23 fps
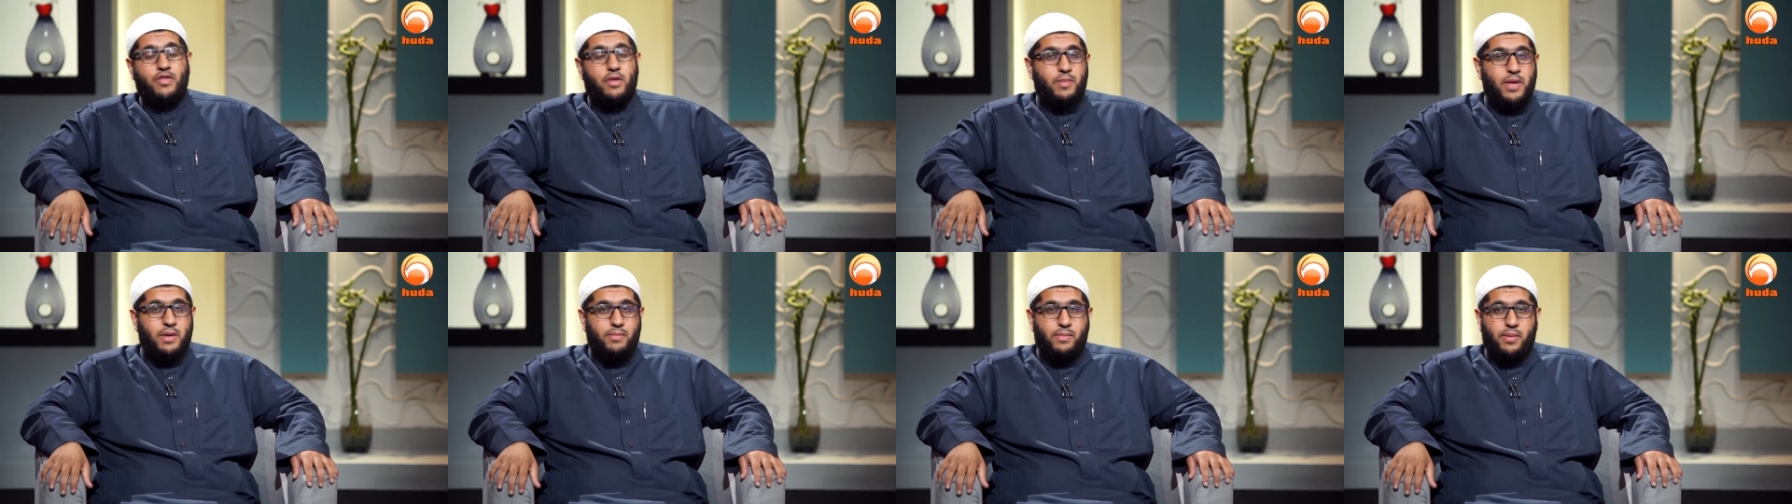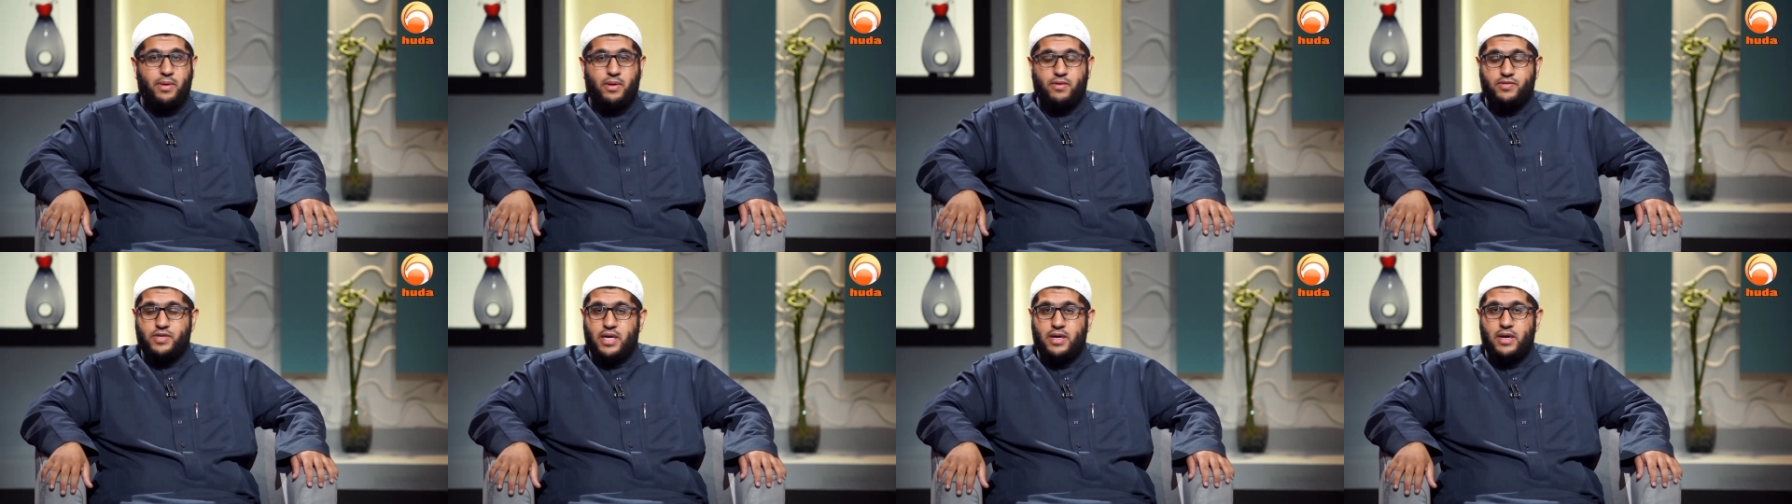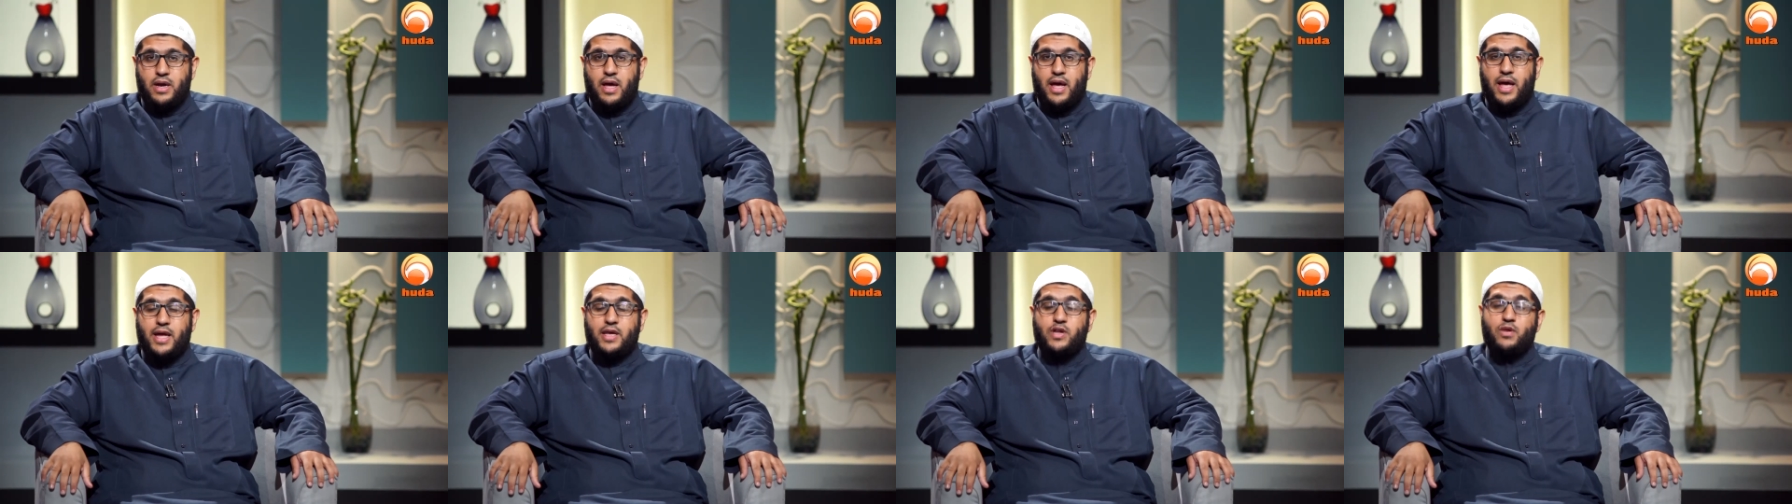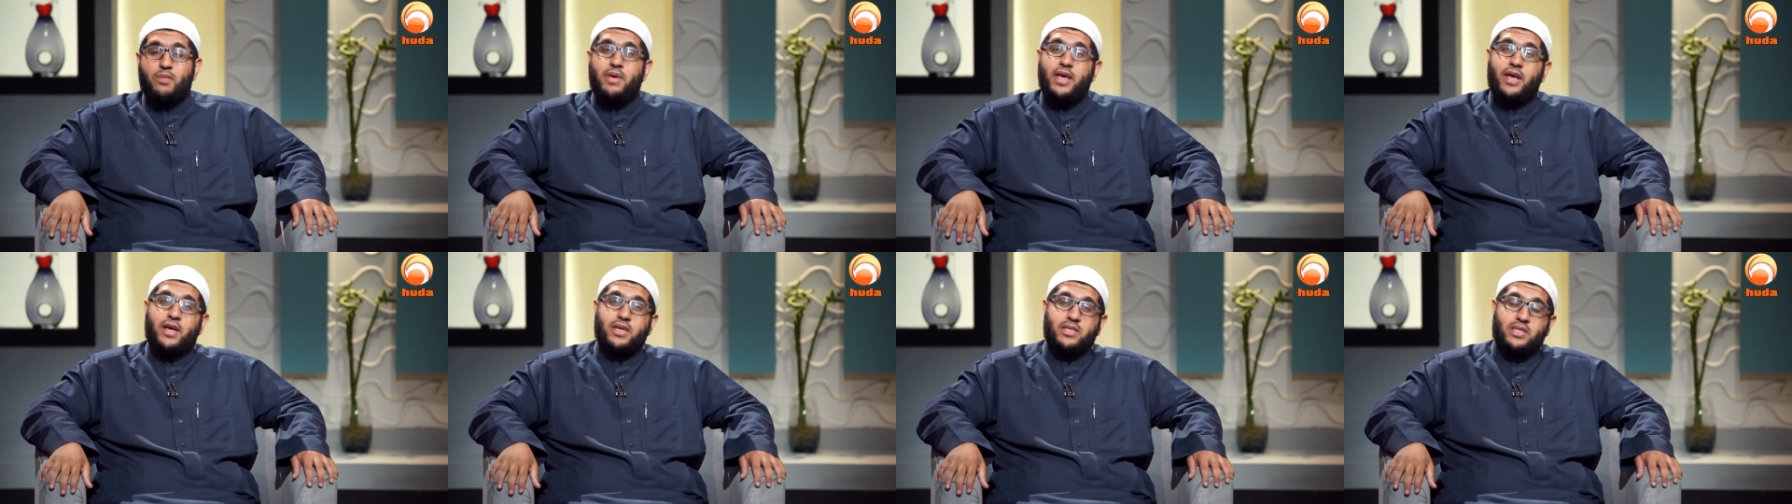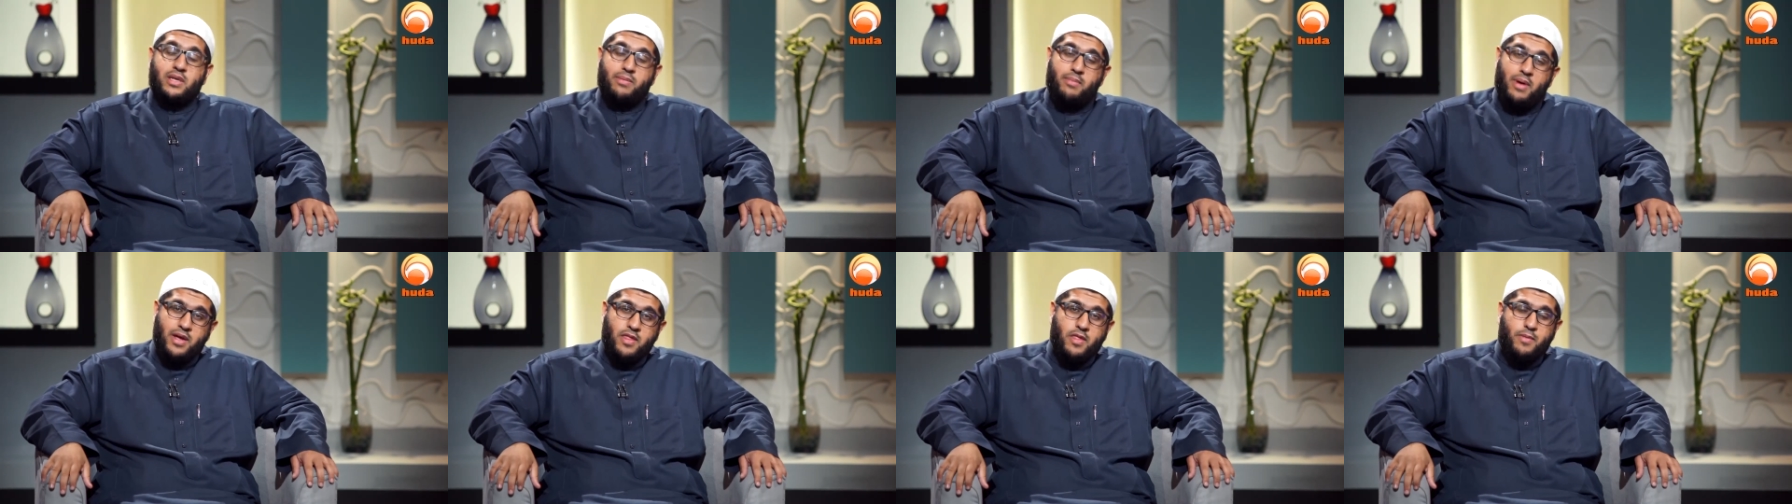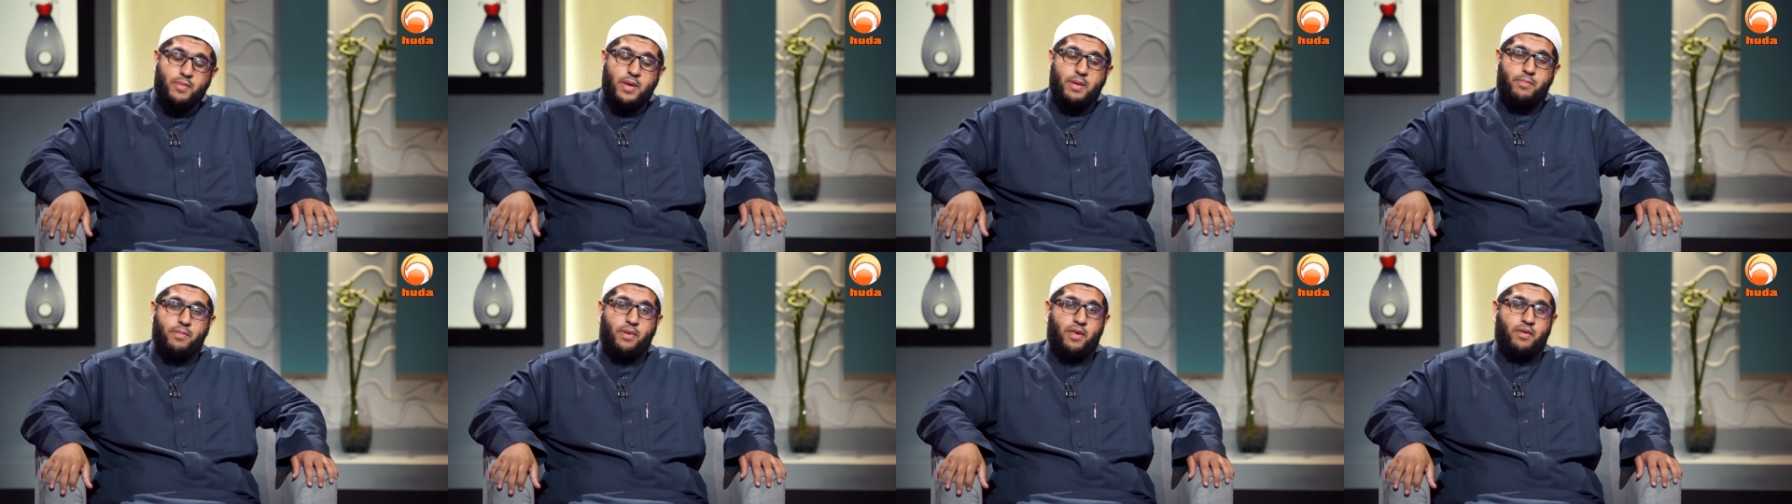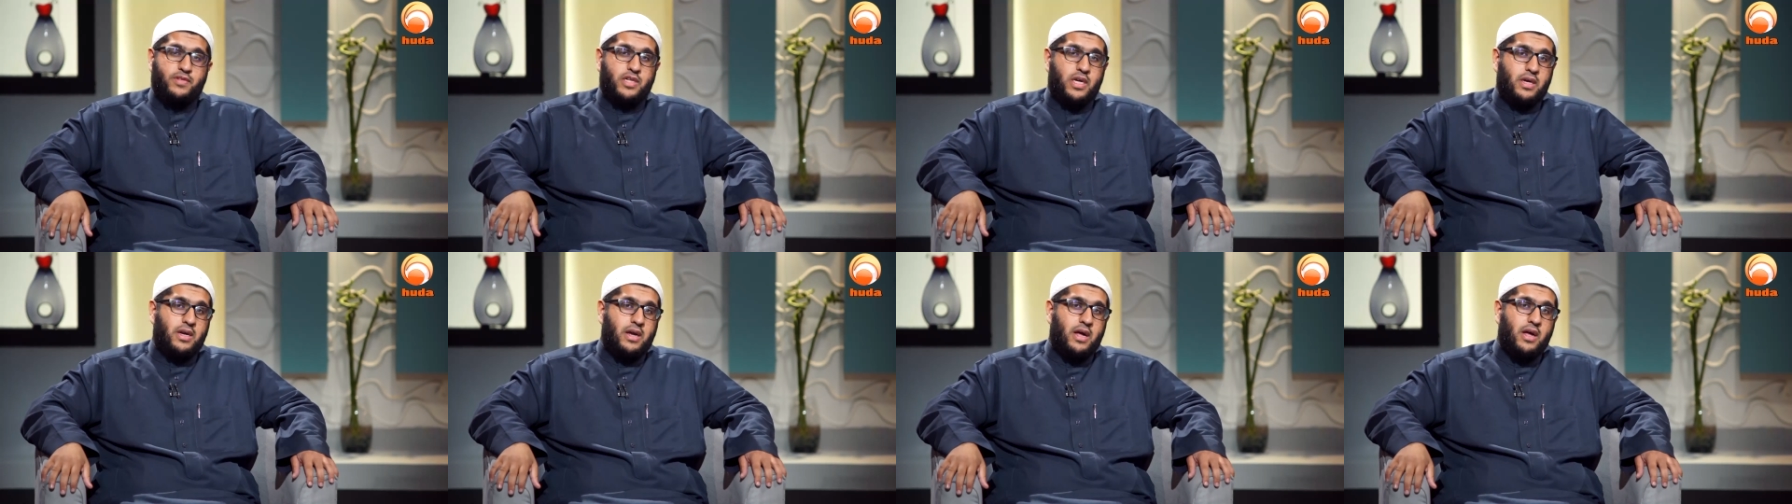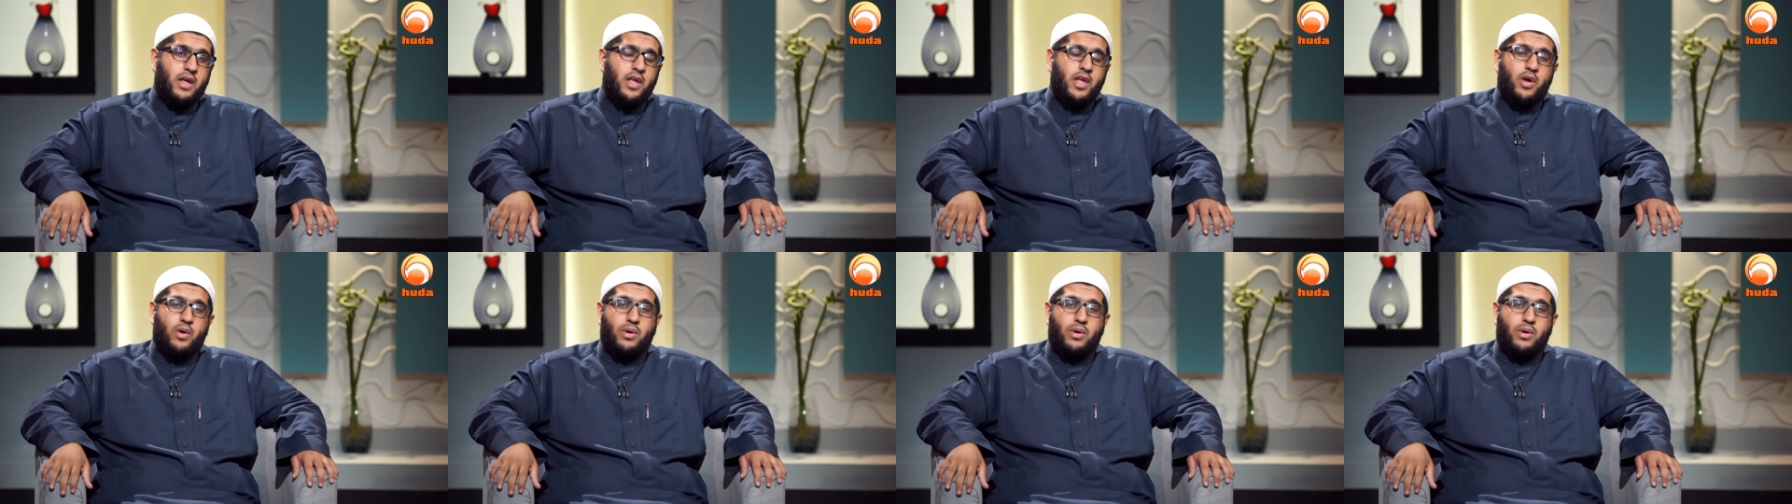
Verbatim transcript: the people of Jannah, and to make us among the people of Jannah.